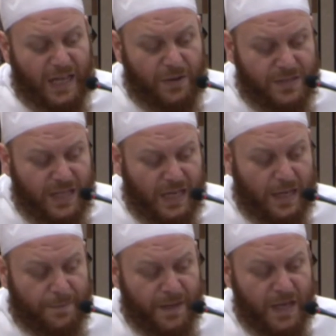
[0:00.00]
alaihi
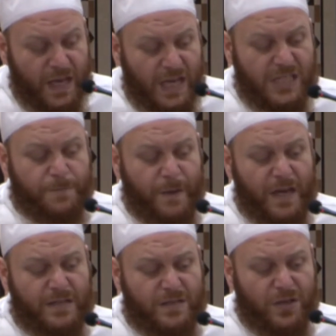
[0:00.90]
wasallam, he
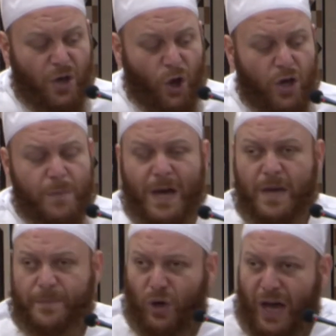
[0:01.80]
speaks to Uqba
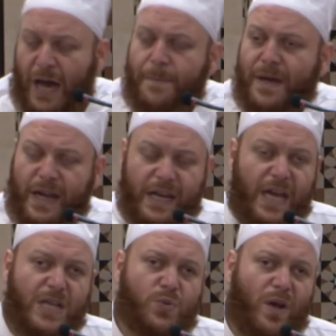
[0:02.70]
ibn Amir, and he
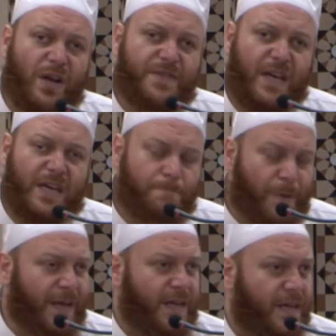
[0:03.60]
is one of the
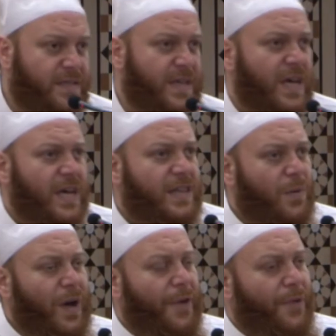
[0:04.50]
companions
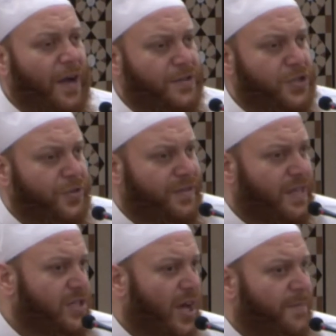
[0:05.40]
that were around during
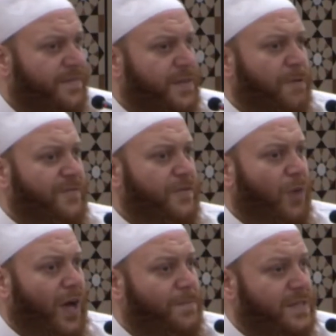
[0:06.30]
the time of the Prophet
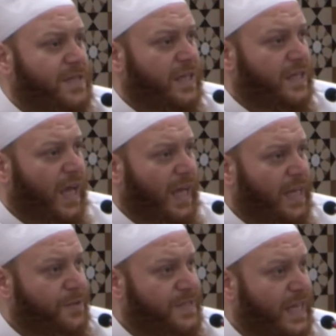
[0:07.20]
Muhammad sallallahu
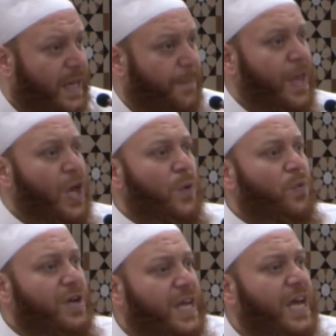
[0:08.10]
alaihi wasallam,
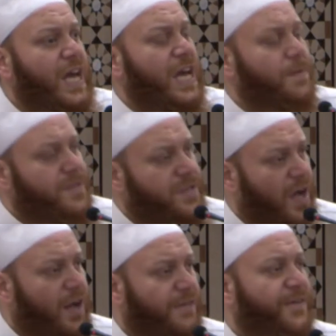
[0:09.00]
when he
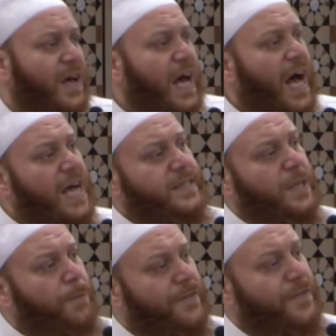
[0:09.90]
himself asked
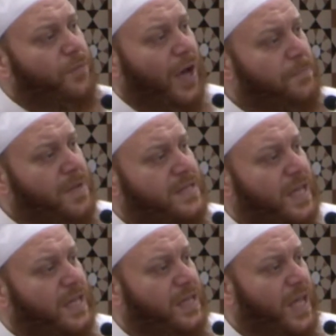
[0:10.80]
the Prophet Muhammad
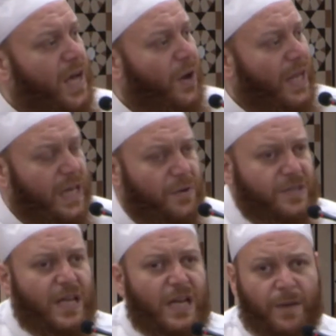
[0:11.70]
sallallahu alaihi
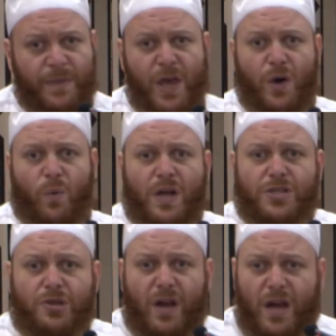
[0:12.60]
wasallam, what
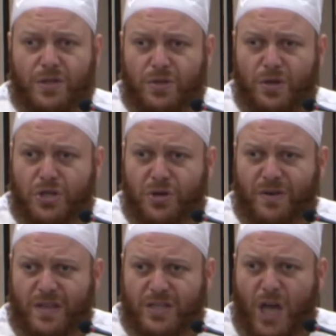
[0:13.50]
should I do
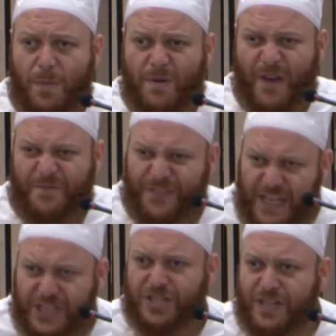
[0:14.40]
during the time of
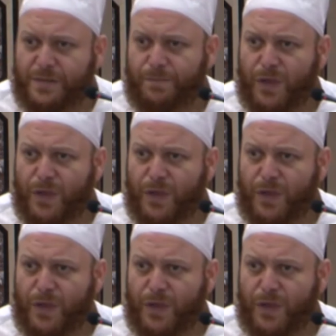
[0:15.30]
affliction?